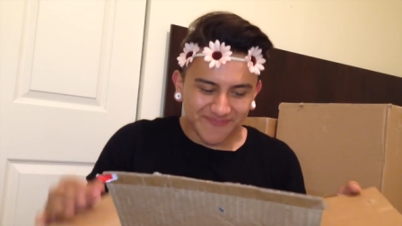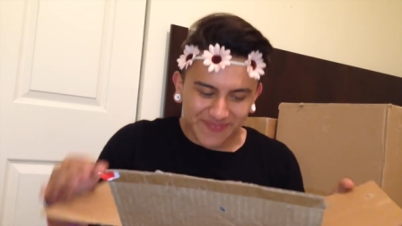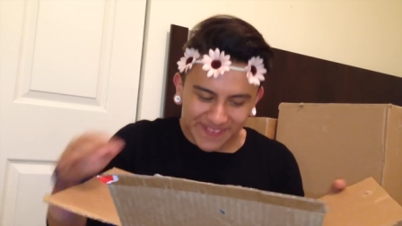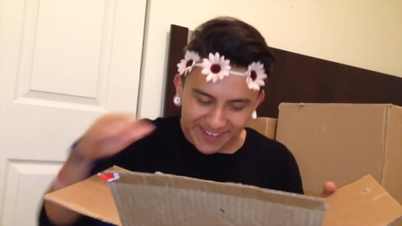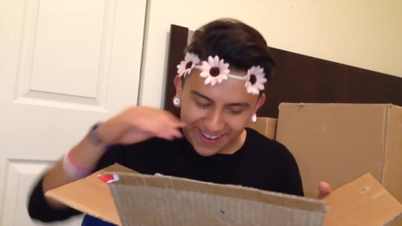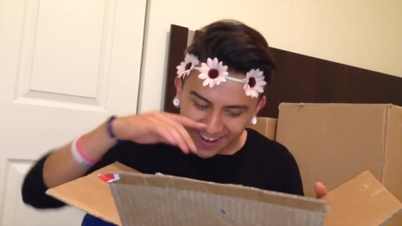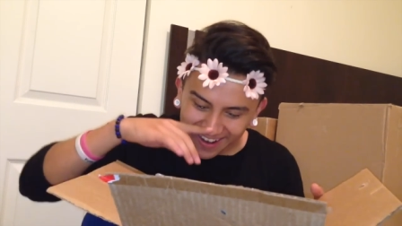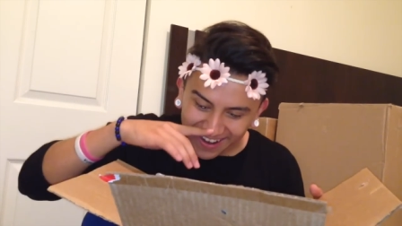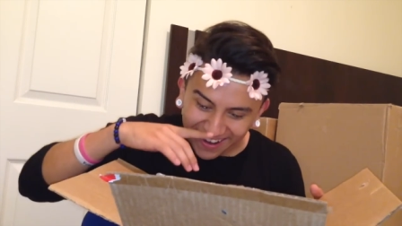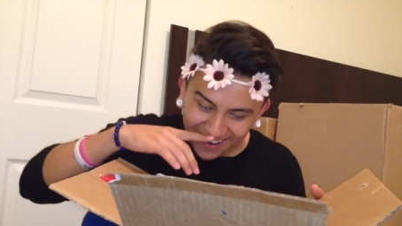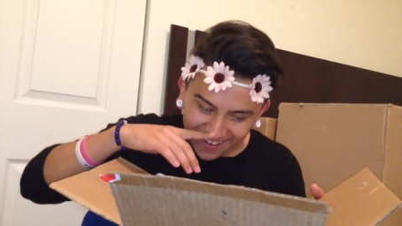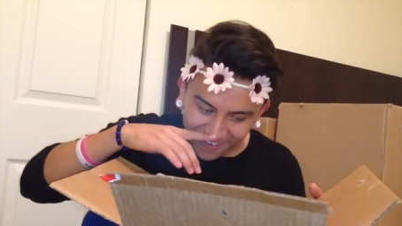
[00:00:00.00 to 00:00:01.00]

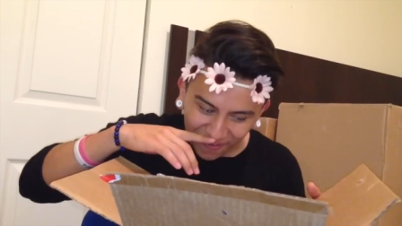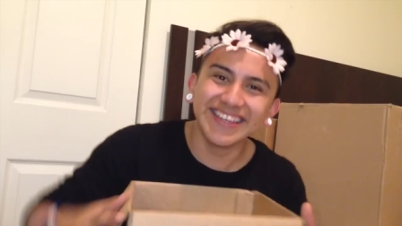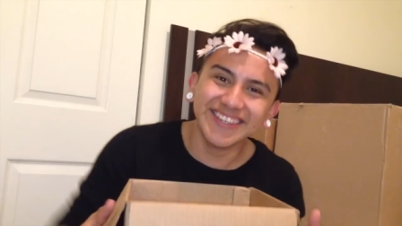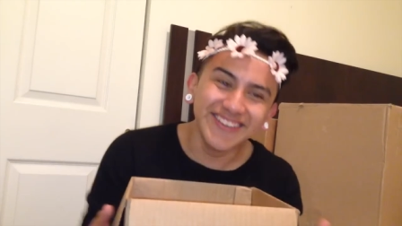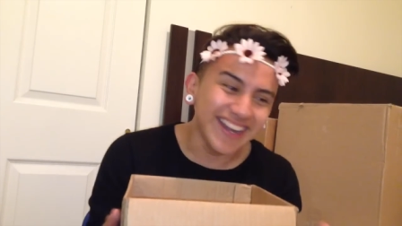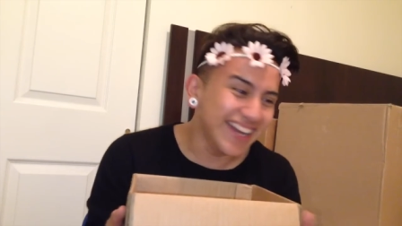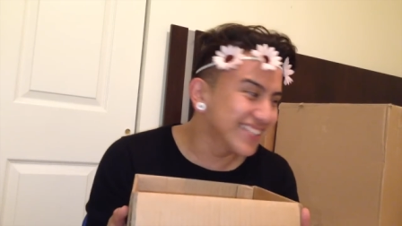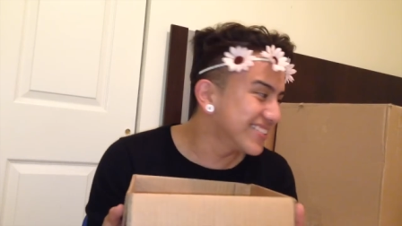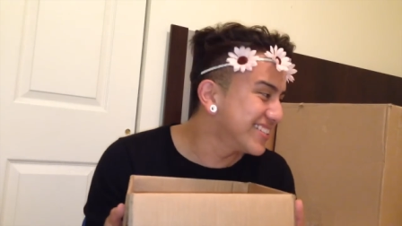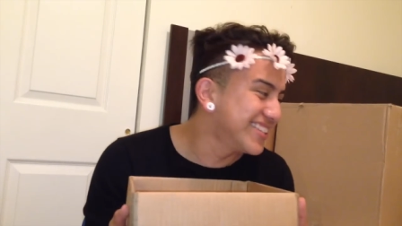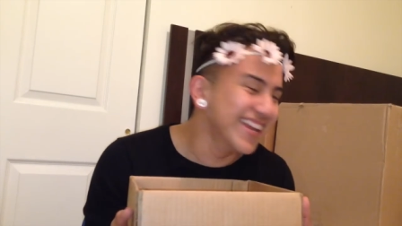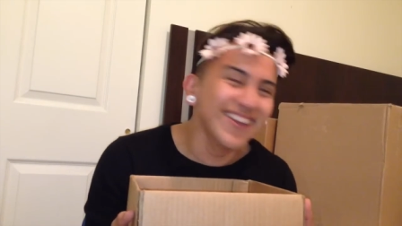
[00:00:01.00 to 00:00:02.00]
Bro, you guys
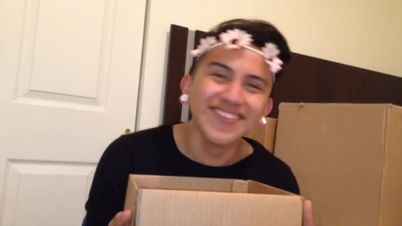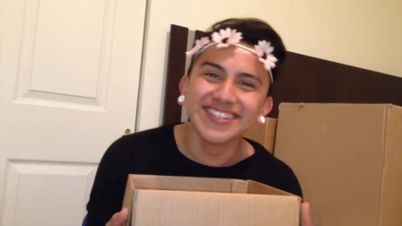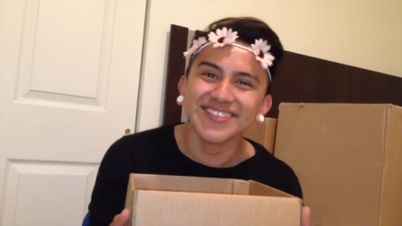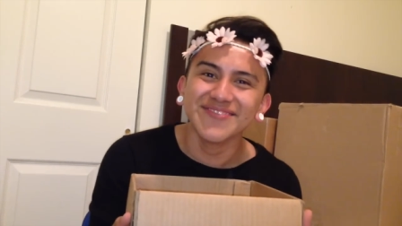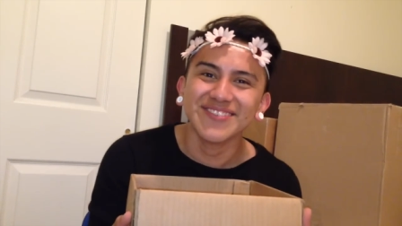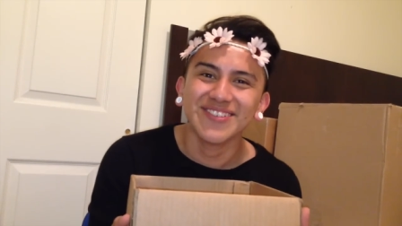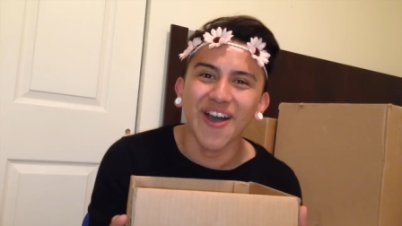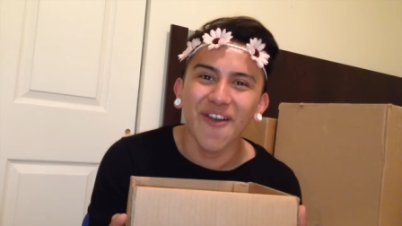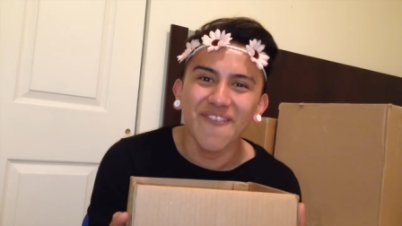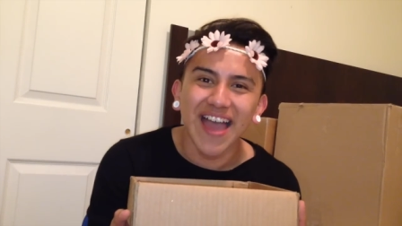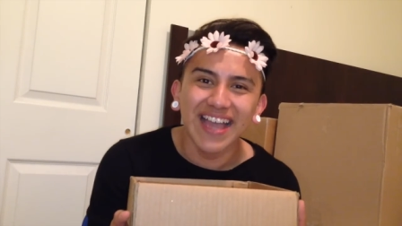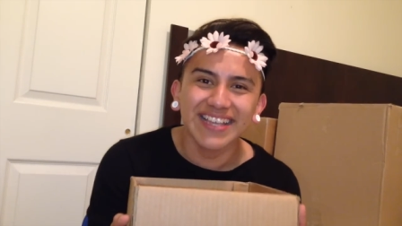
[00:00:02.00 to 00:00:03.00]
are sending me some
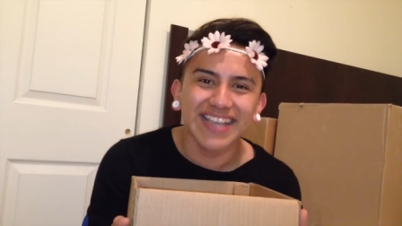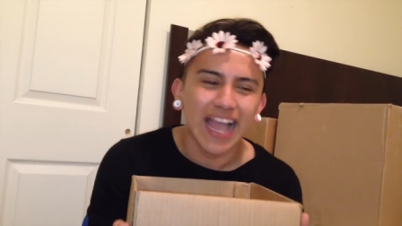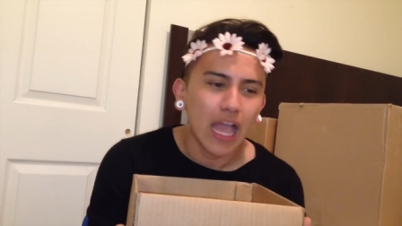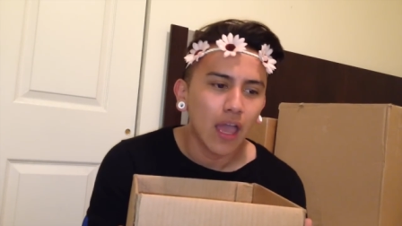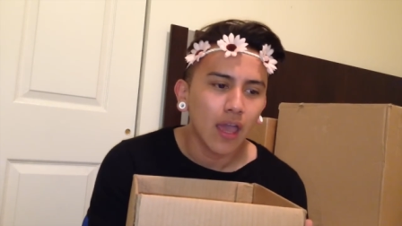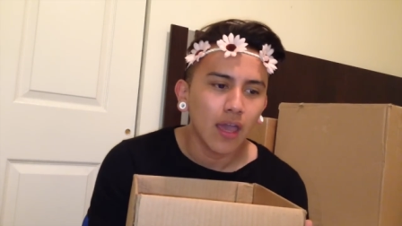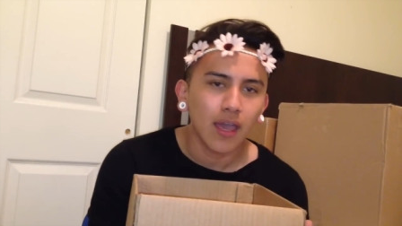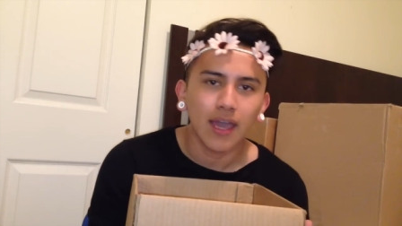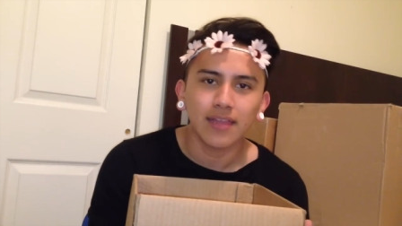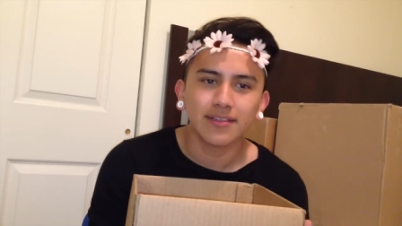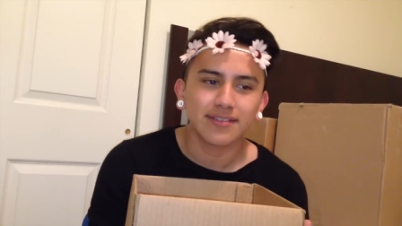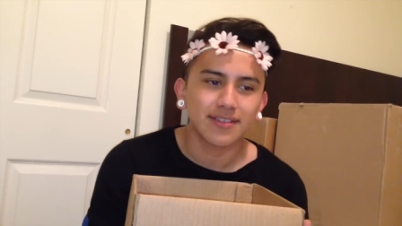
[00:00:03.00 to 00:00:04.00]
dope ass. I want